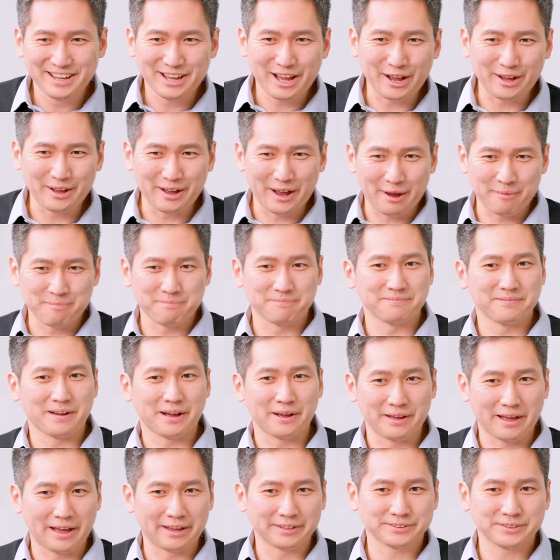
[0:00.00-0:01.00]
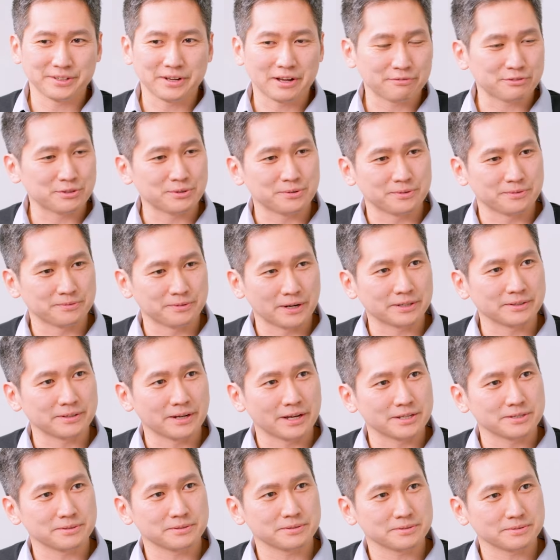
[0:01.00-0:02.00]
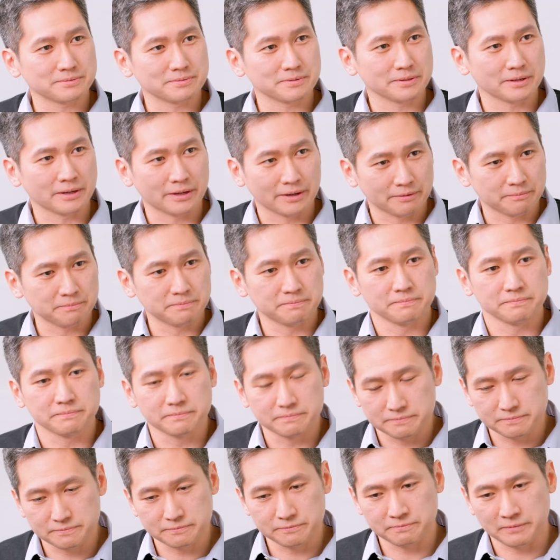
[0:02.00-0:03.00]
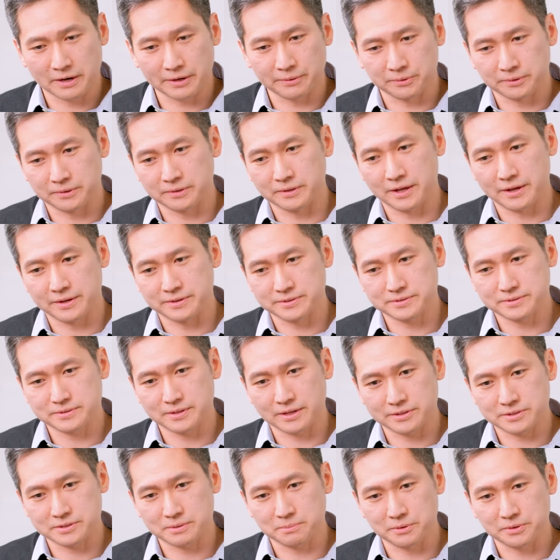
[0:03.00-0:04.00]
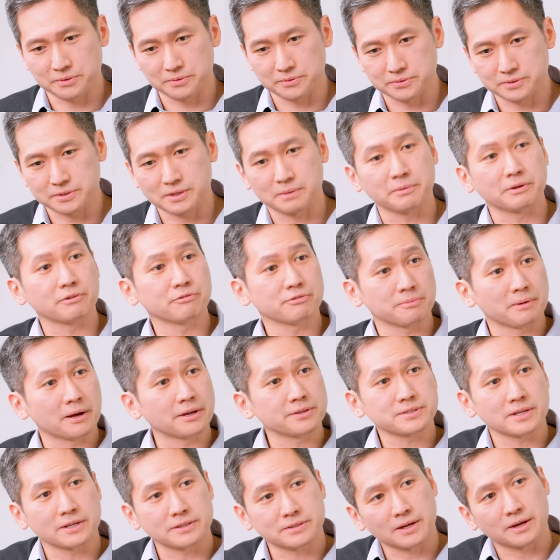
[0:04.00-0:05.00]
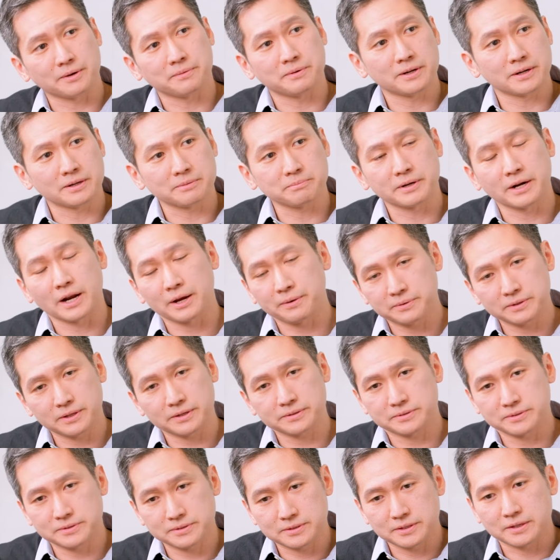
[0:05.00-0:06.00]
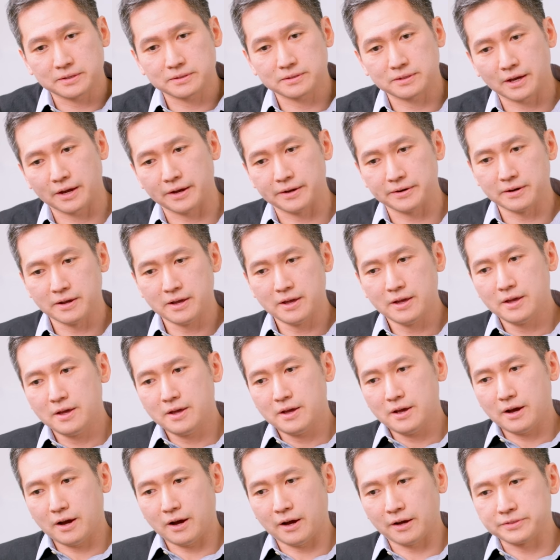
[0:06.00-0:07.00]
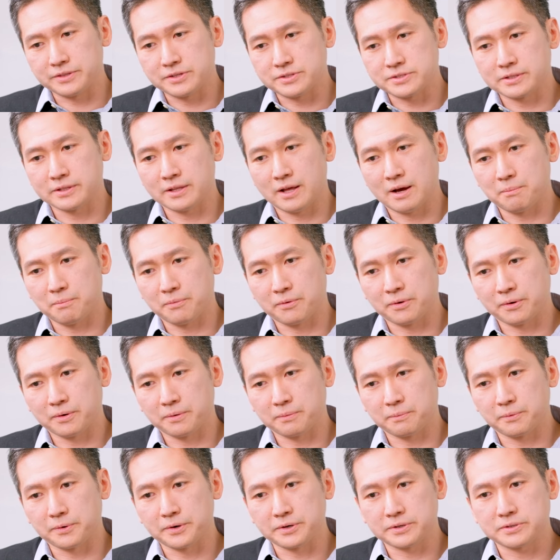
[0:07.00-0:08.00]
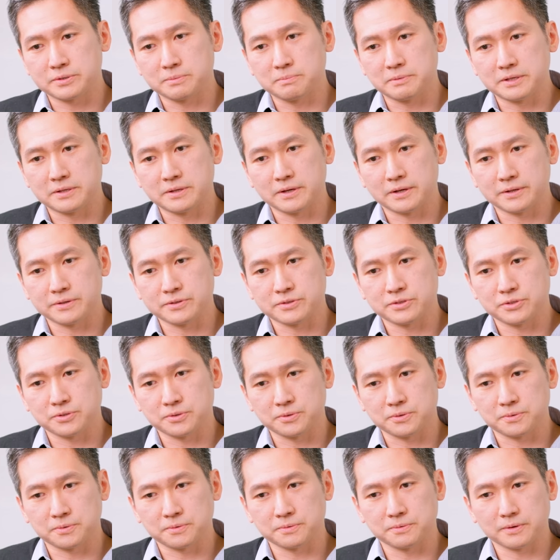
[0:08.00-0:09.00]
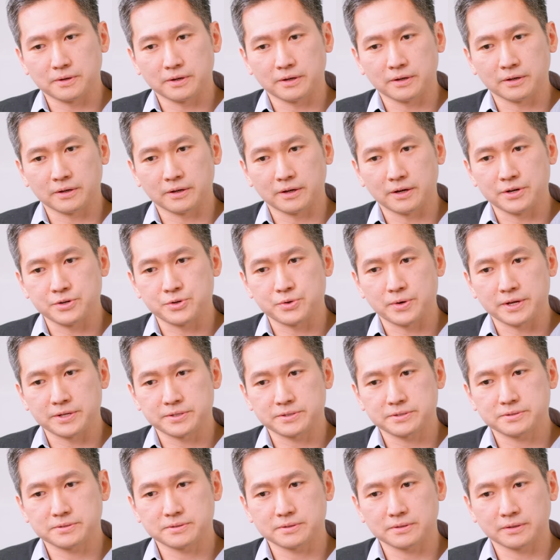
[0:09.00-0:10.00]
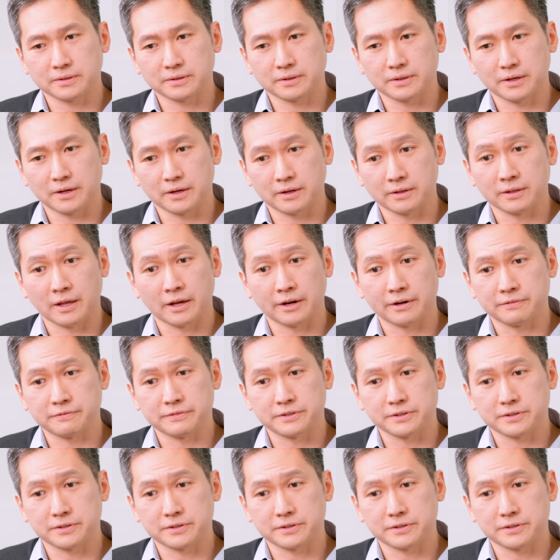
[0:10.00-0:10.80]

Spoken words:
I still have to recognize my role as someone who's coming from outside Taiwan, but I would like to think that there's a lot more work to be done to address a lot of